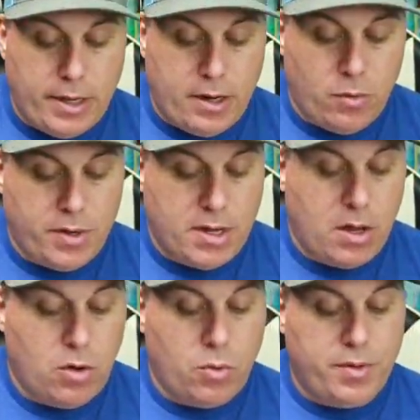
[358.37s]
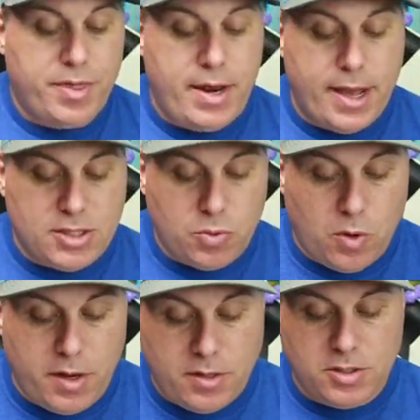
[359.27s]
Here we go with the next
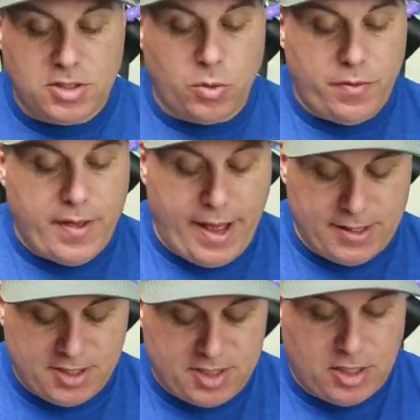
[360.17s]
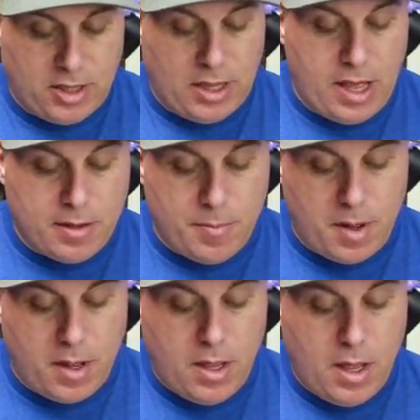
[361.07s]
one. So we've got
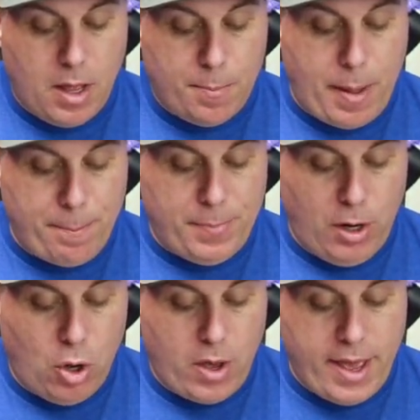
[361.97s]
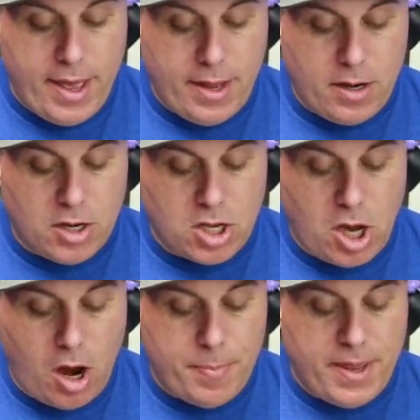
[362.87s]
Slugma, Popplio, and
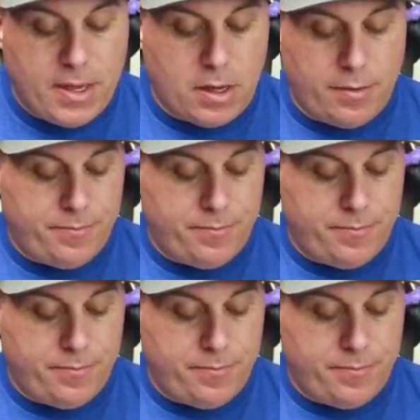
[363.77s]
Carbink